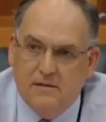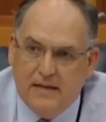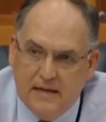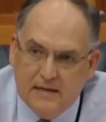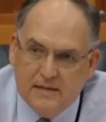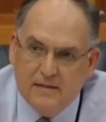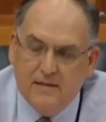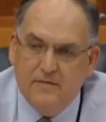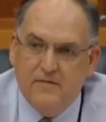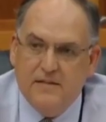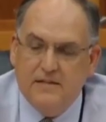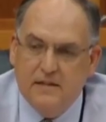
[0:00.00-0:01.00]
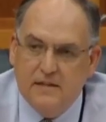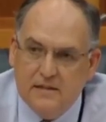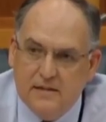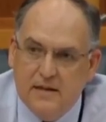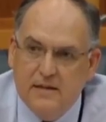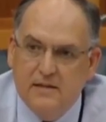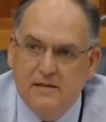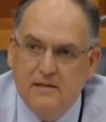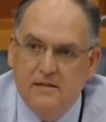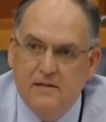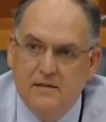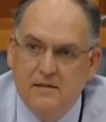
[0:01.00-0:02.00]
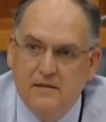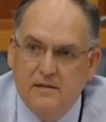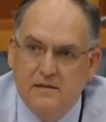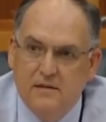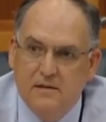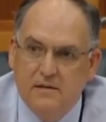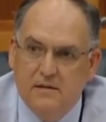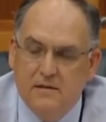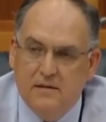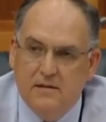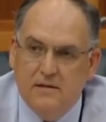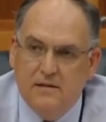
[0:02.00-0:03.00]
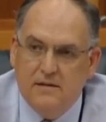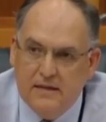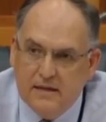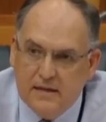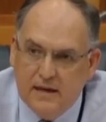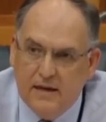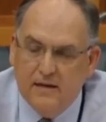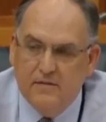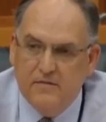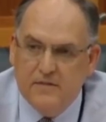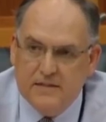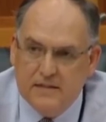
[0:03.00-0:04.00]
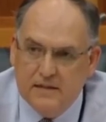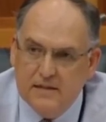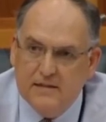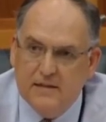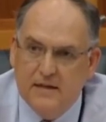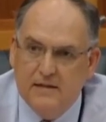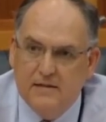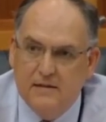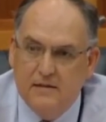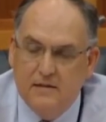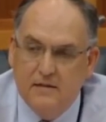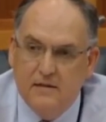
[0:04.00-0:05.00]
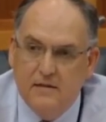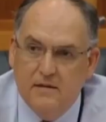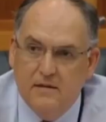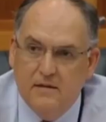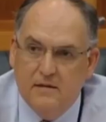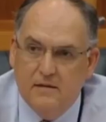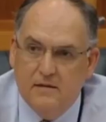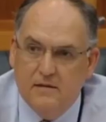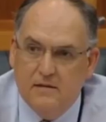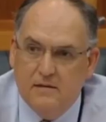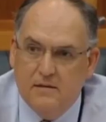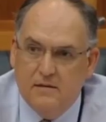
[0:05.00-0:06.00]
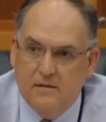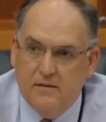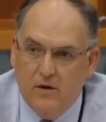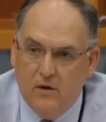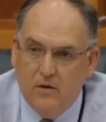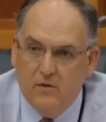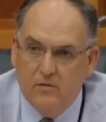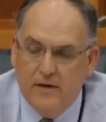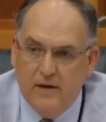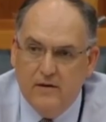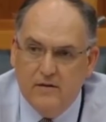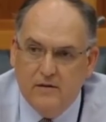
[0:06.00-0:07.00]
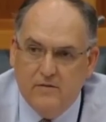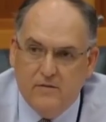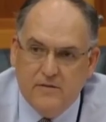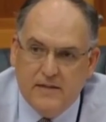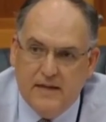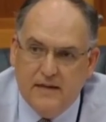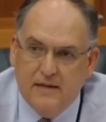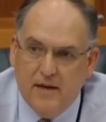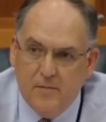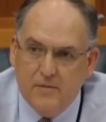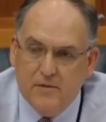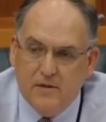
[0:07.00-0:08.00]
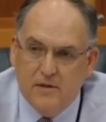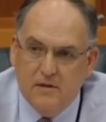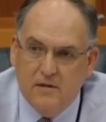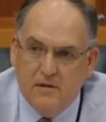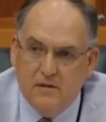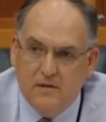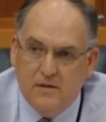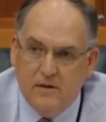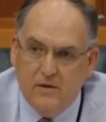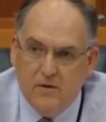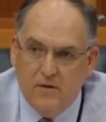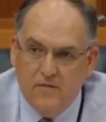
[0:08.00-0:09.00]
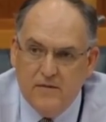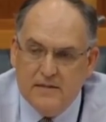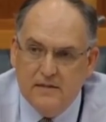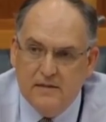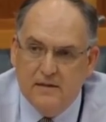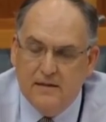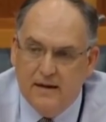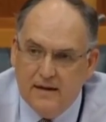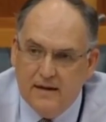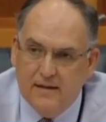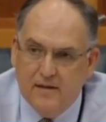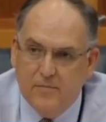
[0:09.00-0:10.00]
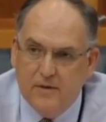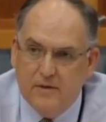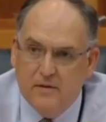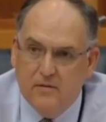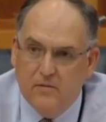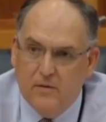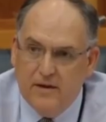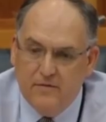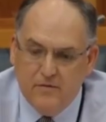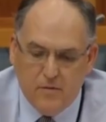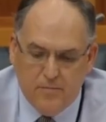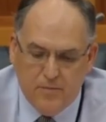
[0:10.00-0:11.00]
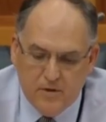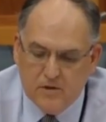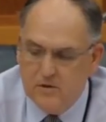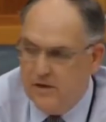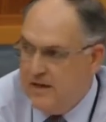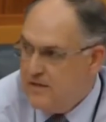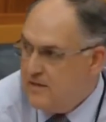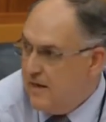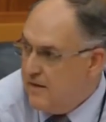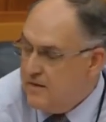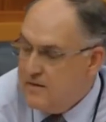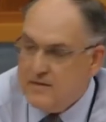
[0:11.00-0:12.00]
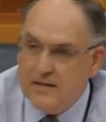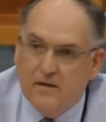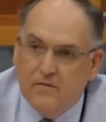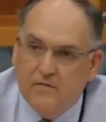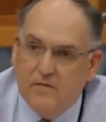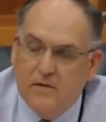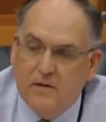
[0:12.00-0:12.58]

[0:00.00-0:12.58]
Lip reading: Tegeta, facilitating the TNA, and facilitating the whole narrative of state capture. Now, you'll obviously deny that, but what I have to put to you, as others have,